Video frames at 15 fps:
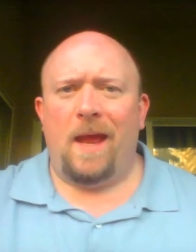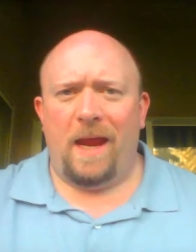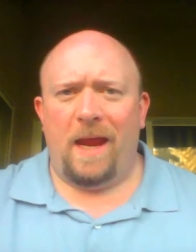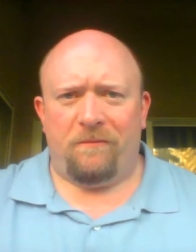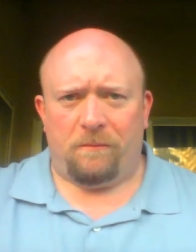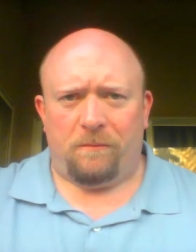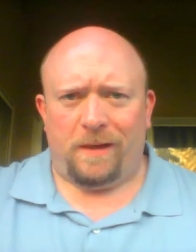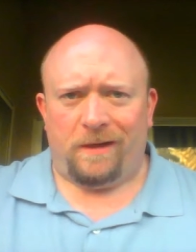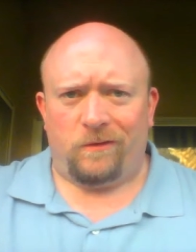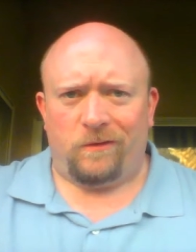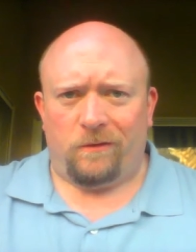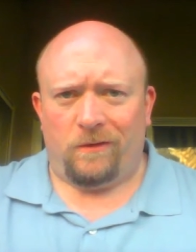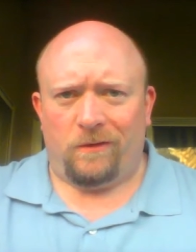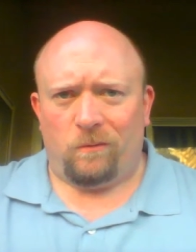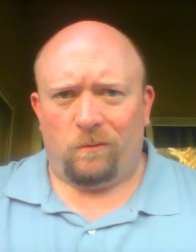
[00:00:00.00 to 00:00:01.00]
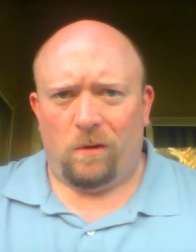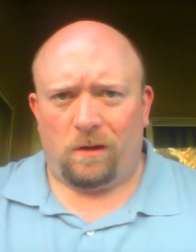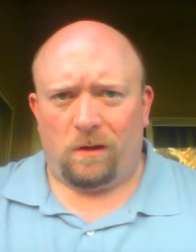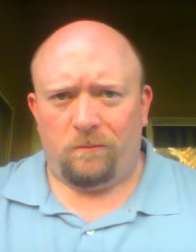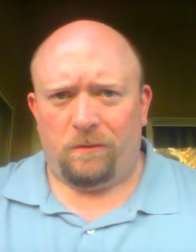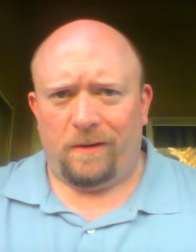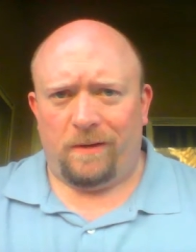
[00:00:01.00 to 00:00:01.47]
Hey everybody, it's Chris.
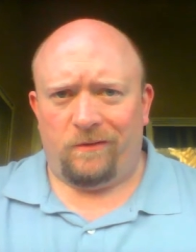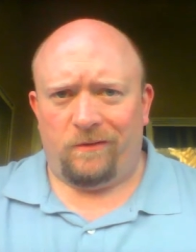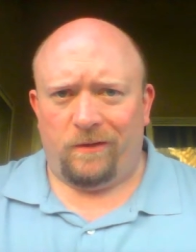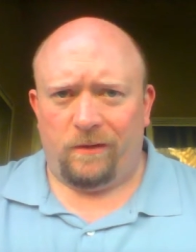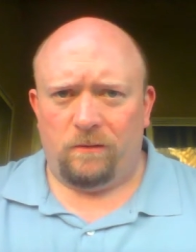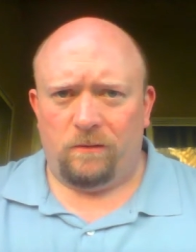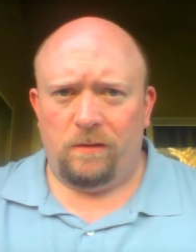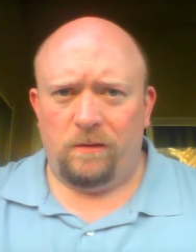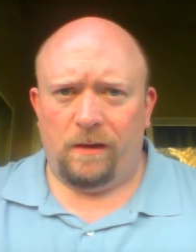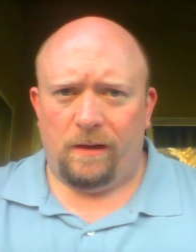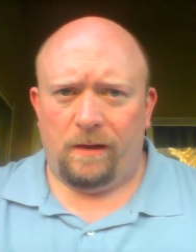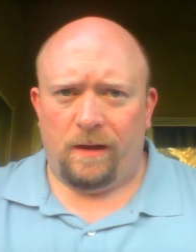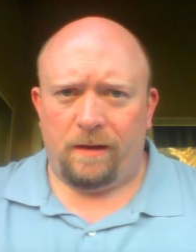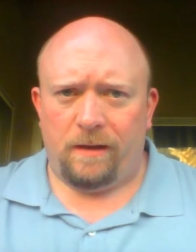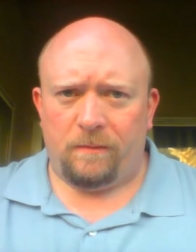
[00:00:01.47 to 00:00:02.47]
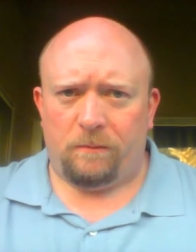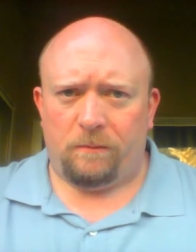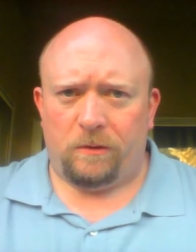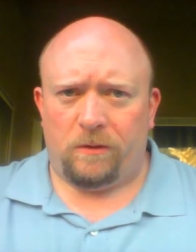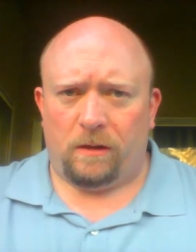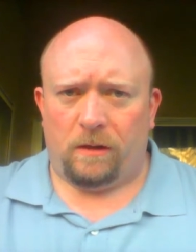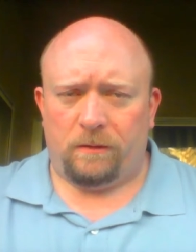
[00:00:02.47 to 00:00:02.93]
Welcome to my channel. I am
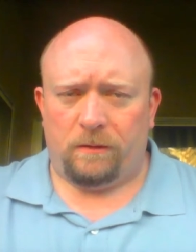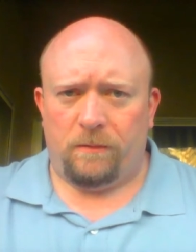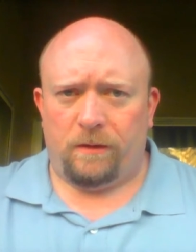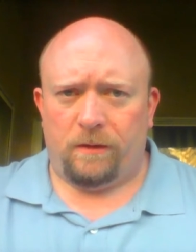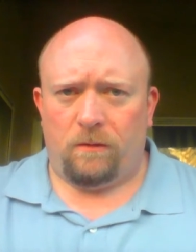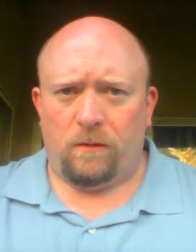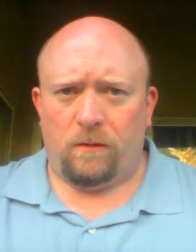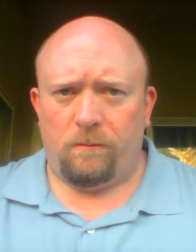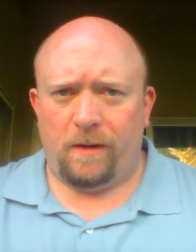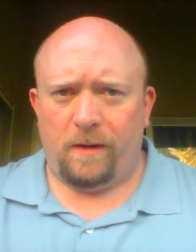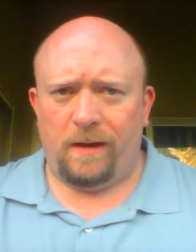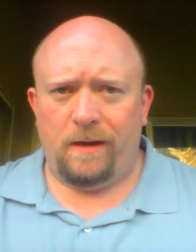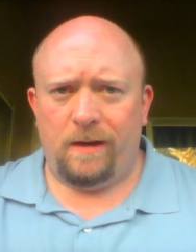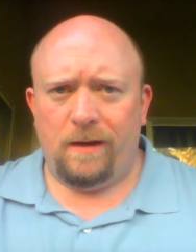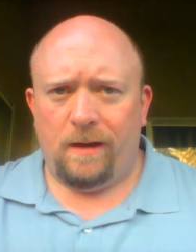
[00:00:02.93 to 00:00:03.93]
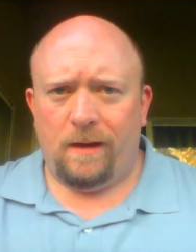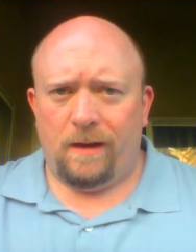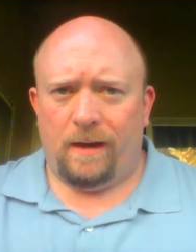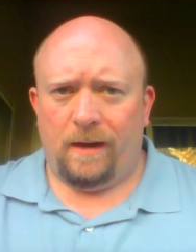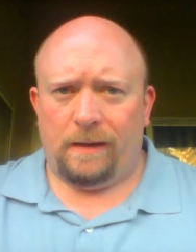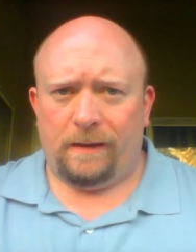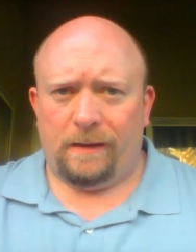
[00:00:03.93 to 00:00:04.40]
the Blue Collar Beer Gourmet.
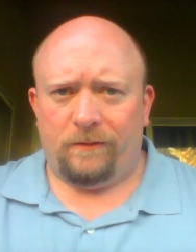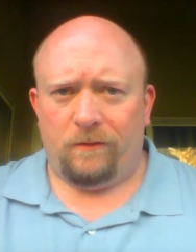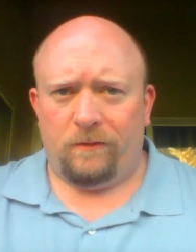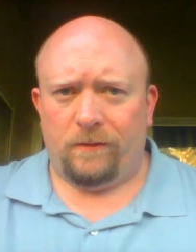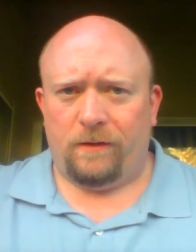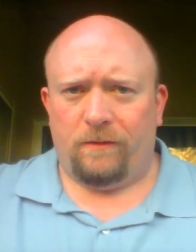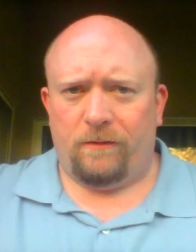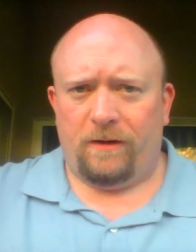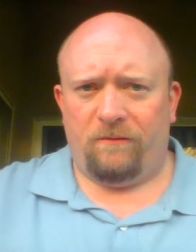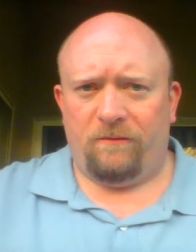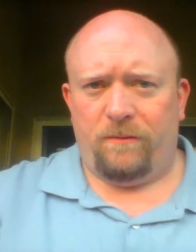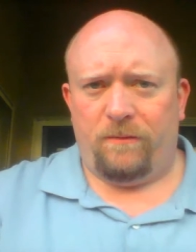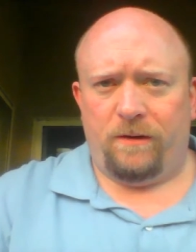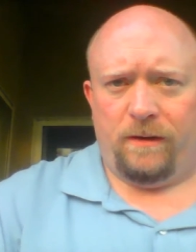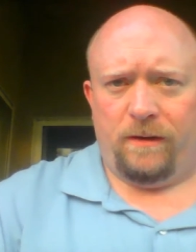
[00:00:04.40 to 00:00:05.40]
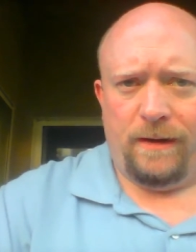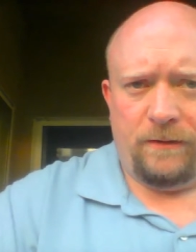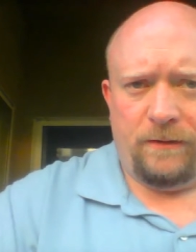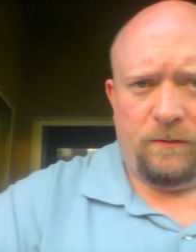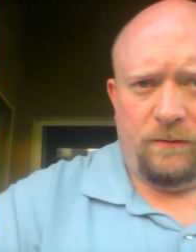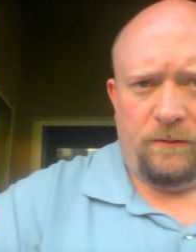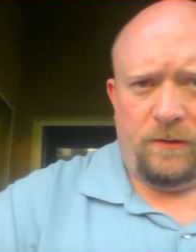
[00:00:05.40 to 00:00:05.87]
I like to drink craft beer, I
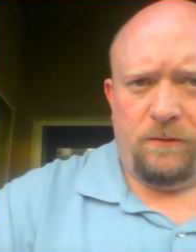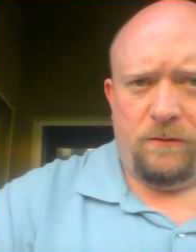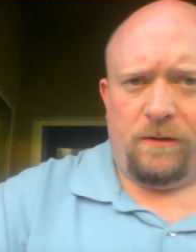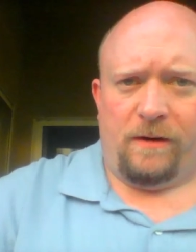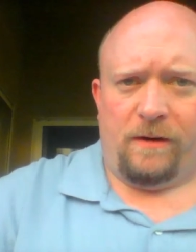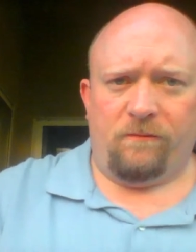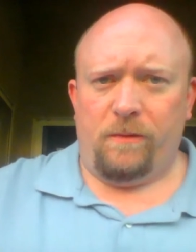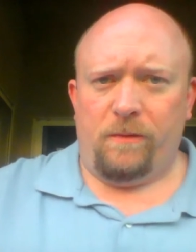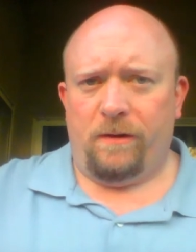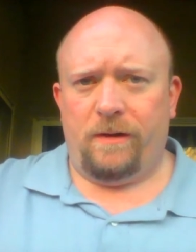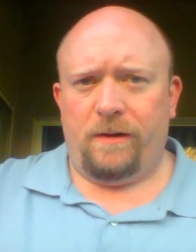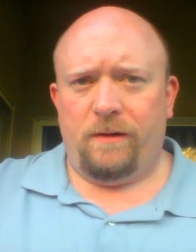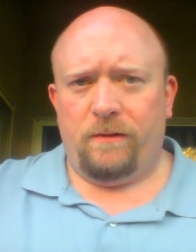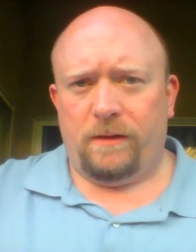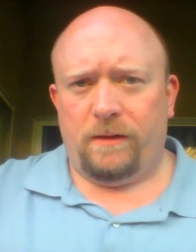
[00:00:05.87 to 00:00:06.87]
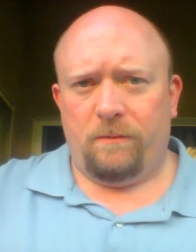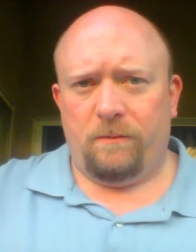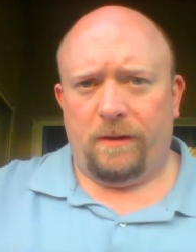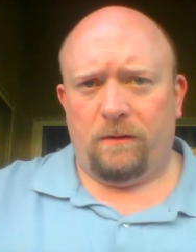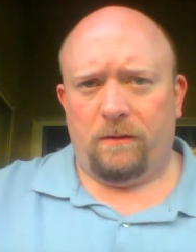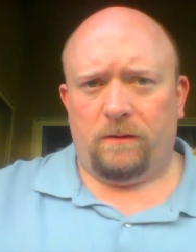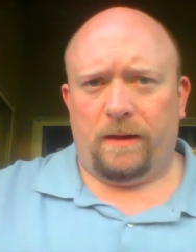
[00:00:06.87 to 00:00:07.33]
like to review craft beer, and I don't like
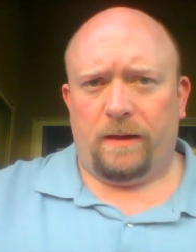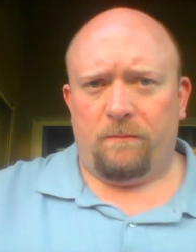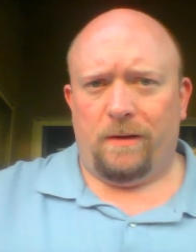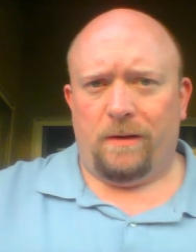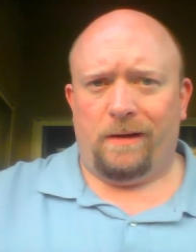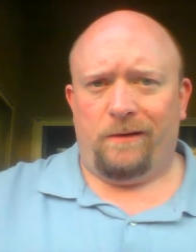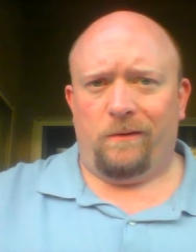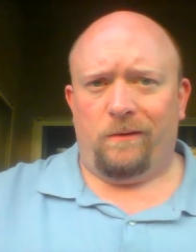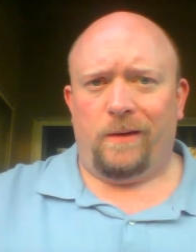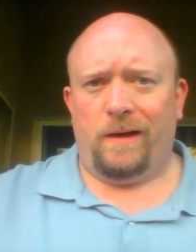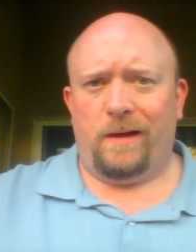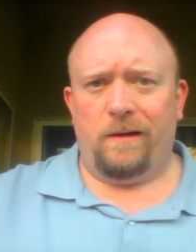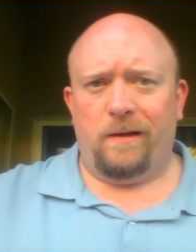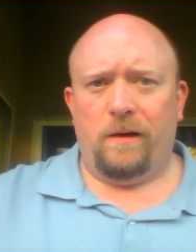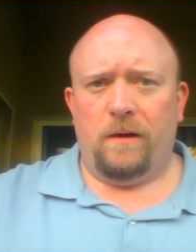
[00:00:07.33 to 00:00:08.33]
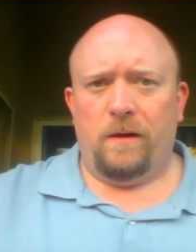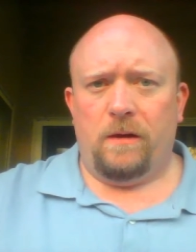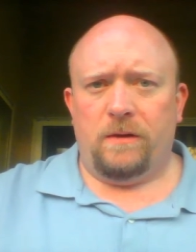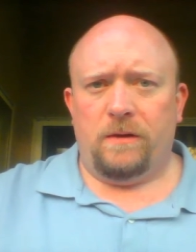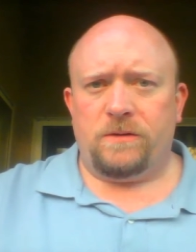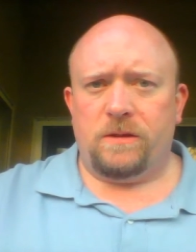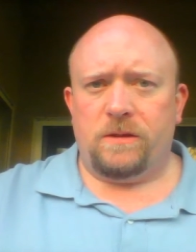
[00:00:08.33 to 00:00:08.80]
to pay a whole lot of money doing it.
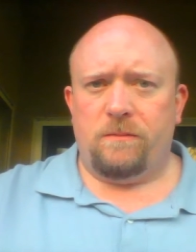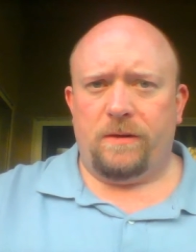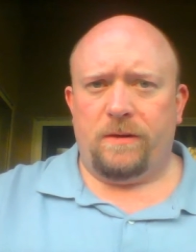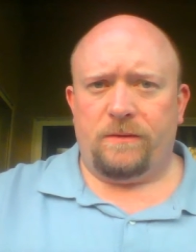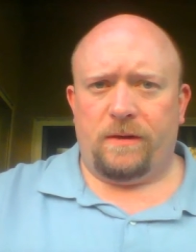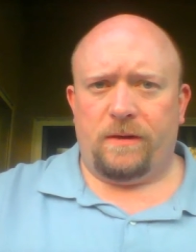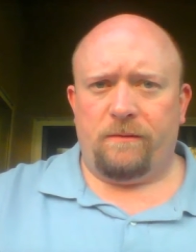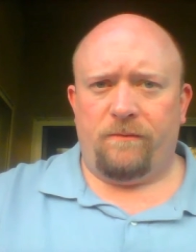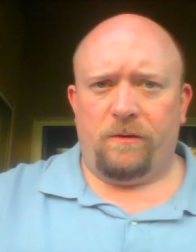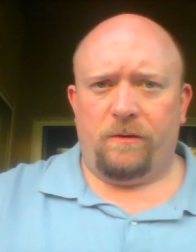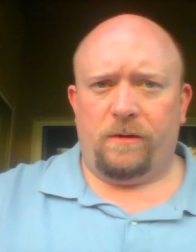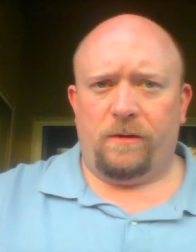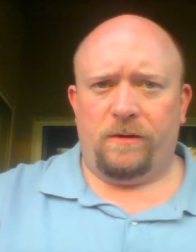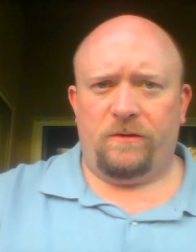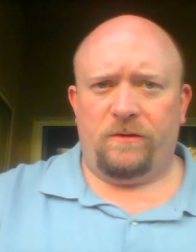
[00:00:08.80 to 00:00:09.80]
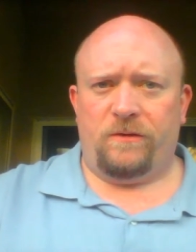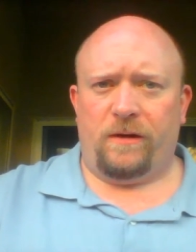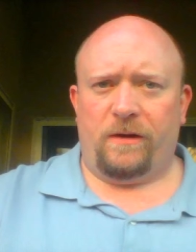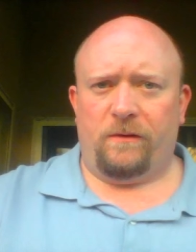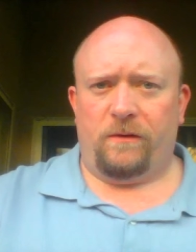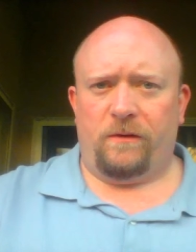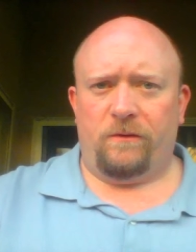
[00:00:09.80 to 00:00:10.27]
So the beers that I review on this
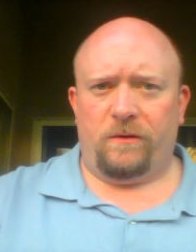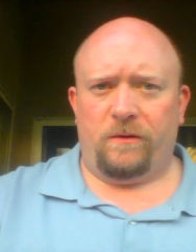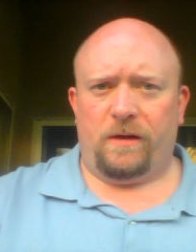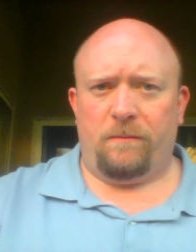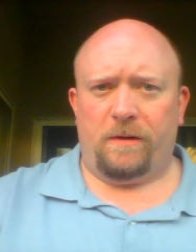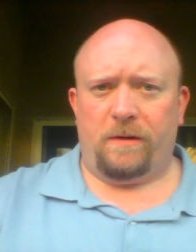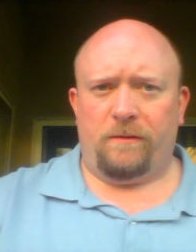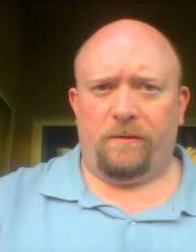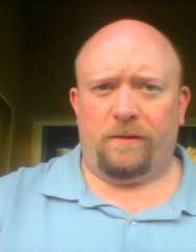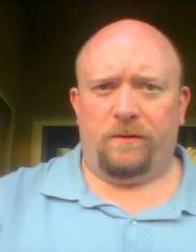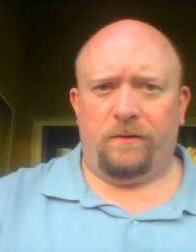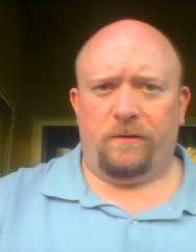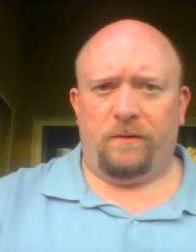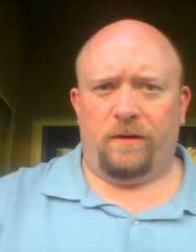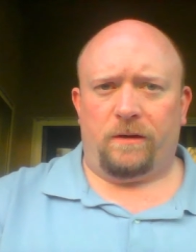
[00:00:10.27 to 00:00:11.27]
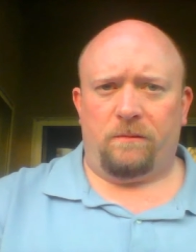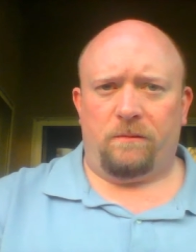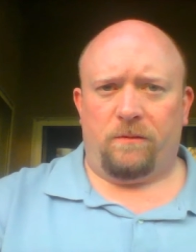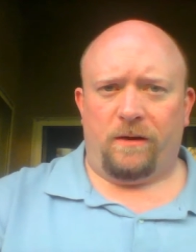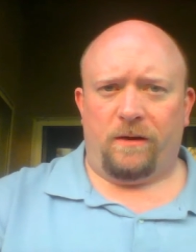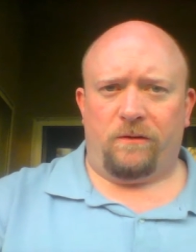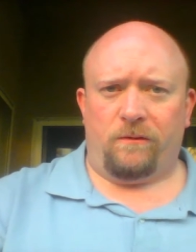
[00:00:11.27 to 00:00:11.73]
channel usually come in around the
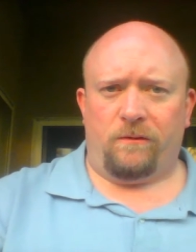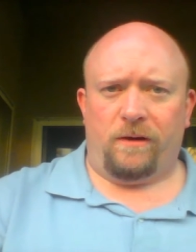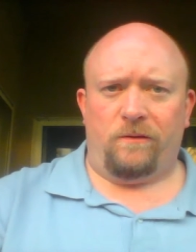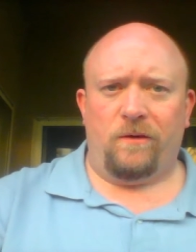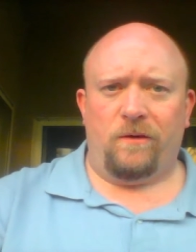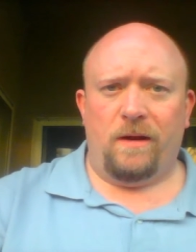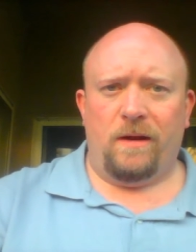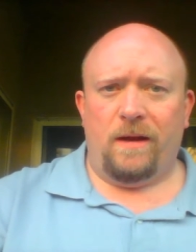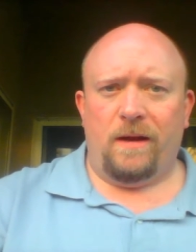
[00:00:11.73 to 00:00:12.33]
$2 price range.